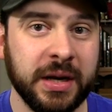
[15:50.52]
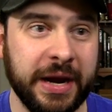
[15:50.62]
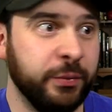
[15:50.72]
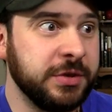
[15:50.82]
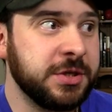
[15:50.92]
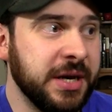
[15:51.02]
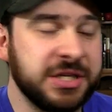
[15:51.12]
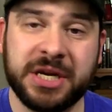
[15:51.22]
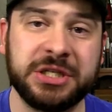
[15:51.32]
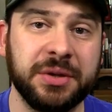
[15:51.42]
it was
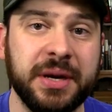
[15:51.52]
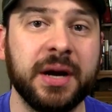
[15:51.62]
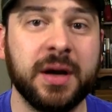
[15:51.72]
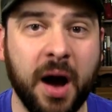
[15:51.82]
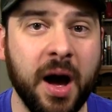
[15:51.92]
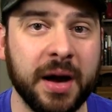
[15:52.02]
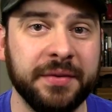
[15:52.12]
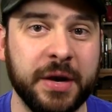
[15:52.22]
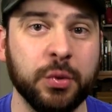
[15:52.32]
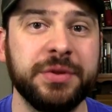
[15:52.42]
essentially a con.
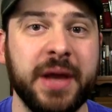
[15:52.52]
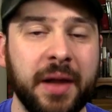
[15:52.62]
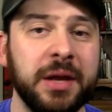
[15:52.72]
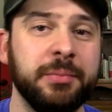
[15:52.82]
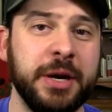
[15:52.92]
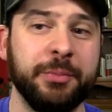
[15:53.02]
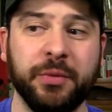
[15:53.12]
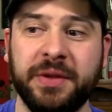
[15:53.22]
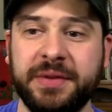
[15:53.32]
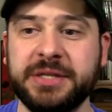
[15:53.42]
They were telling
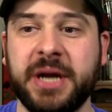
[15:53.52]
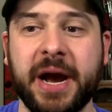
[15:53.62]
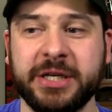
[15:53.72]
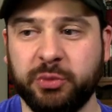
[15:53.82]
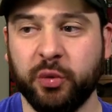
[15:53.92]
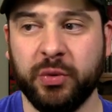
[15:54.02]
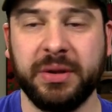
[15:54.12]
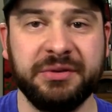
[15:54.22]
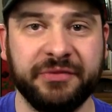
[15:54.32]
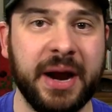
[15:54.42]
people that these guys were
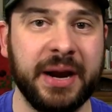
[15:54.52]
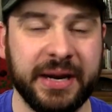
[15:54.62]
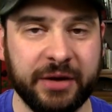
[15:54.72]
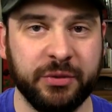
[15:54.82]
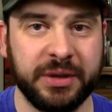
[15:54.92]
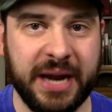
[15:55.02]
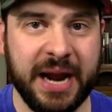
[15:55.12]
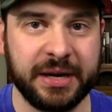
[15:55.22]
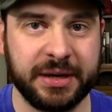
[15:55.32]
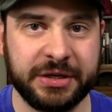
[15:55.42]
really fighting and really
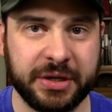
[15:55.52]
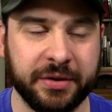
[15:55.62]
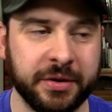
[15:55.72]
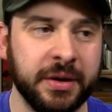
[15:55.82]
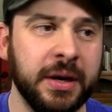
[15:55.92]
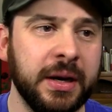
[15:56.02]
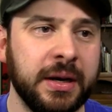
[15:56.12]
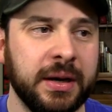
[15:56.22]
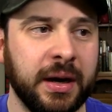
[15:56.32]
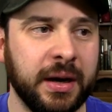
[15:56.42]
hated each other
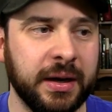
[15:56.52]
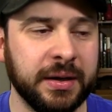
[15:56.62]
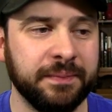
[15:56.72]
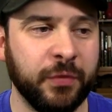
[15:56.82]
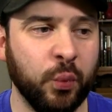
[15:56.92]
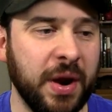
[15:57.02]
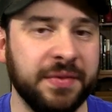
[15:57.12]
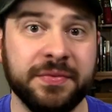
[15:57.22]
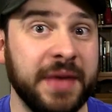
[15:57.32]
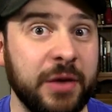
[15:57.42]
uh,
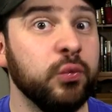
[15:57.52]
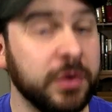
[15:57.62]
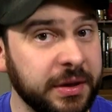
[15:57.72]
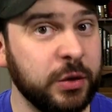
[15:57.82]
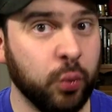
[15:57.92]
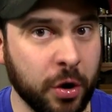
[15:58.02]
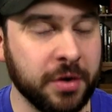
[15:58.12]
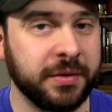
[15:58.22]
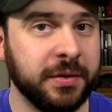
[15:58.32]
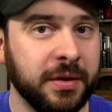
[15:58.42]
when they really
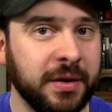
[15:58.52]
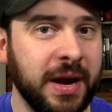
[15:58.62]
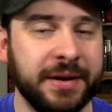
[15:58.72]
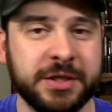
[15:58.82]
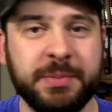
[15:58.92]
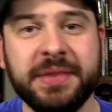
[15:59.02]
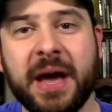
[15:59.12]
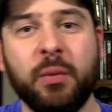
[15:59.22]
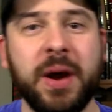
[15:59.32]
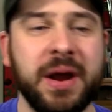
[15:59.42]
weren't. And it's been
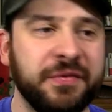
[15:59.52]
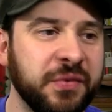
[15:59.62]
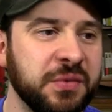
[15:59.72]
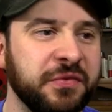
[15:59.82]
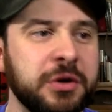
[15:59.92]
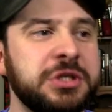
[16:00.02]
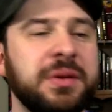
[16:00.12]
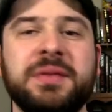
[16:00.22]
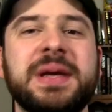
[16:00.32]
that way for virtually the